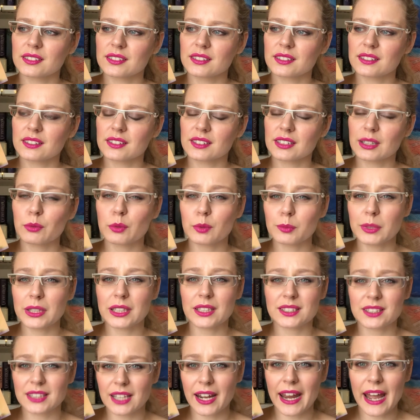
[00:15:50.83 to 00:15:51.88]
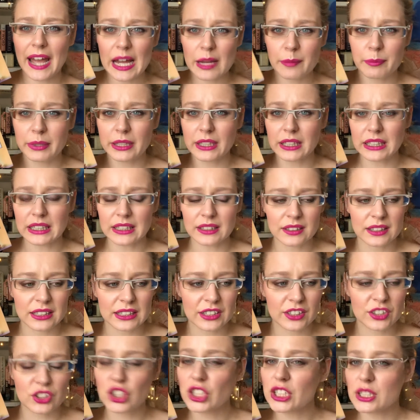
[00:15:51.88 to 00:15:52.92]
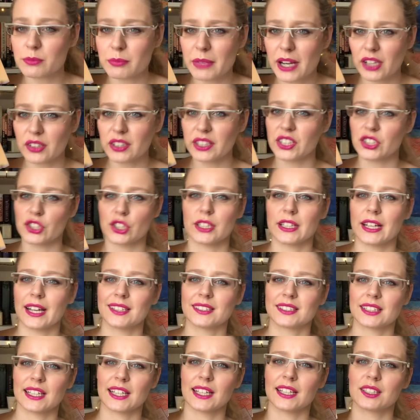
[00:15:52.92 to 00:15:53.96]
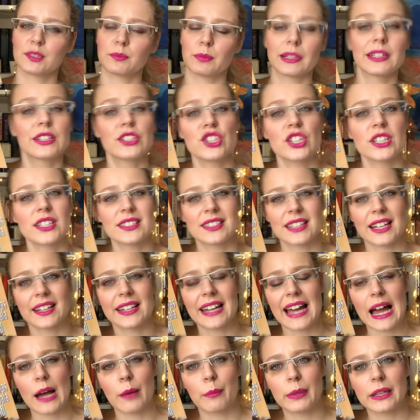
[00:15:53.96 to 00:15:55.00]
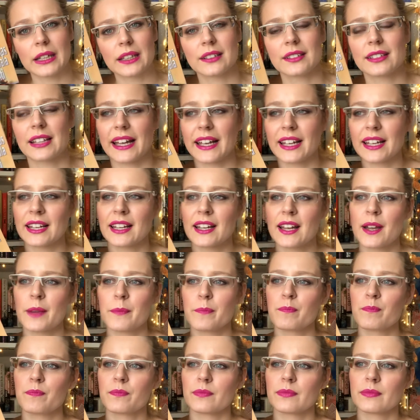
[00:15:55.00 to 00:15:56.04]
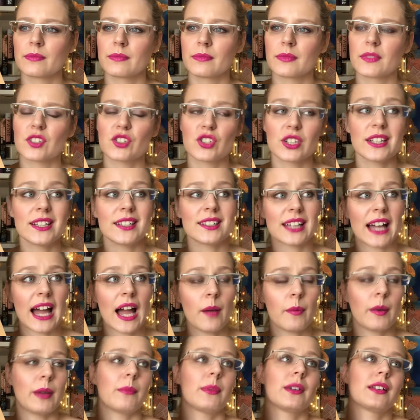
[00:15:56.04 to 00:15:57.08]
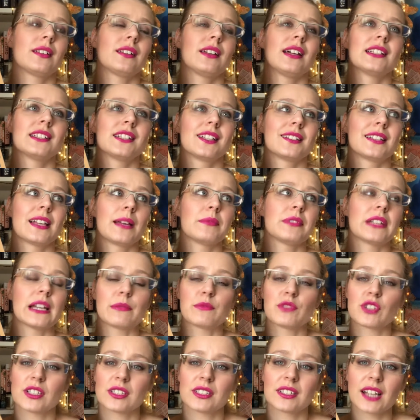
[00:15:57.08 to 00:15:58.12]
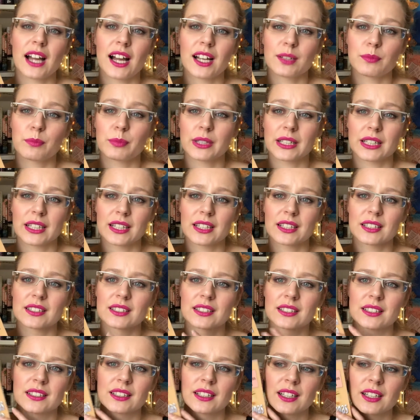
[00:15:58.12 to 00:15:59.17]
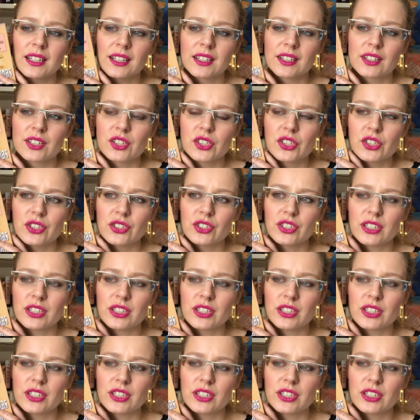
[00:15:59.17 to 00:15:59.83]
the woman is not happy. She's married, she has kids, but she's not happy. Like, she's happy, but at the same time she's not, because she's